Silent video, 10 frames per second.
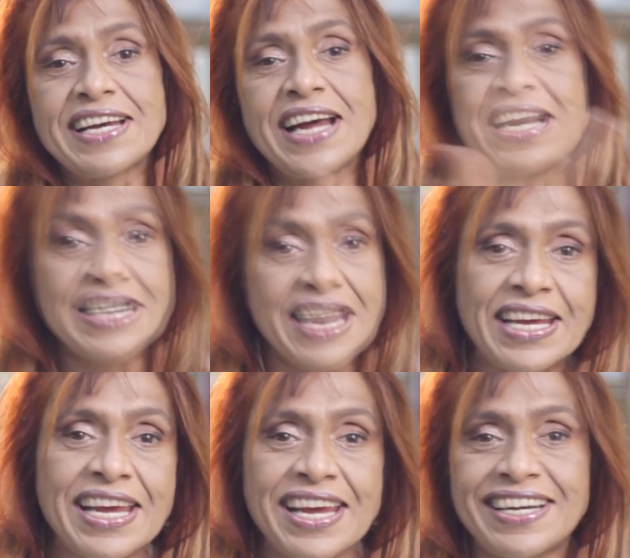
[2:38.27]
and
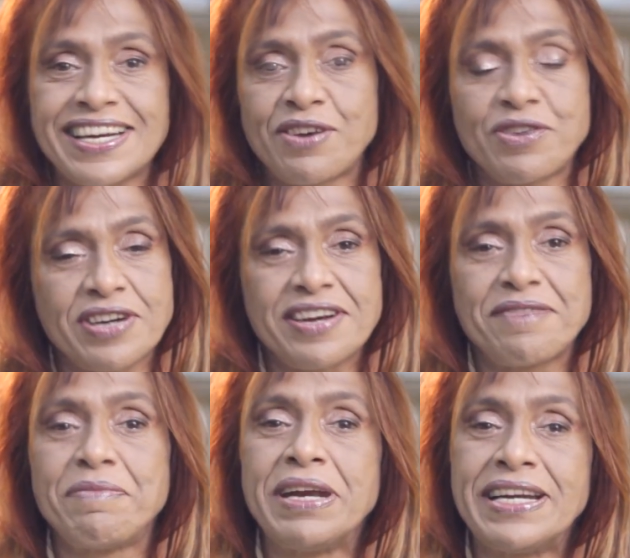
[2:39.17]
taking it out
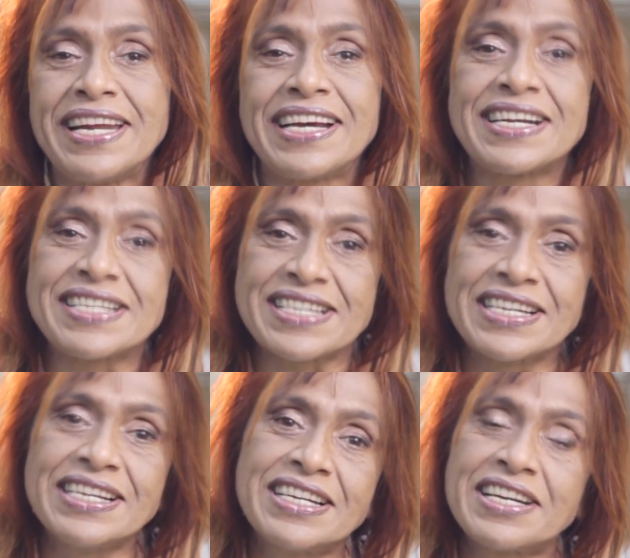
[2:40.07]
may take us
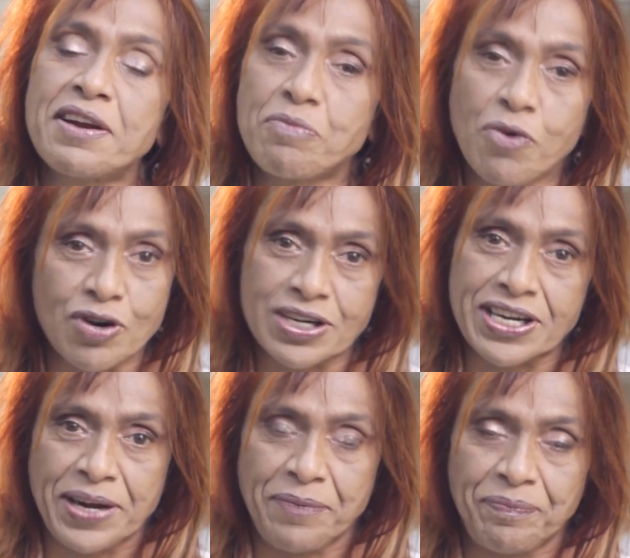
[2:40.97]
a little more
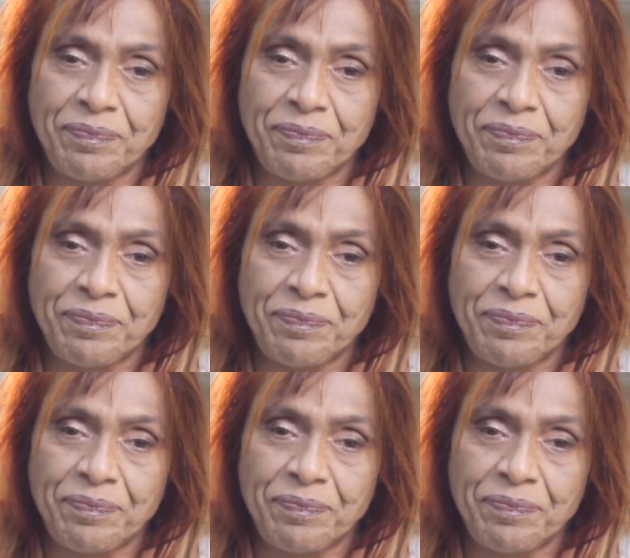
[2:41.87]
time.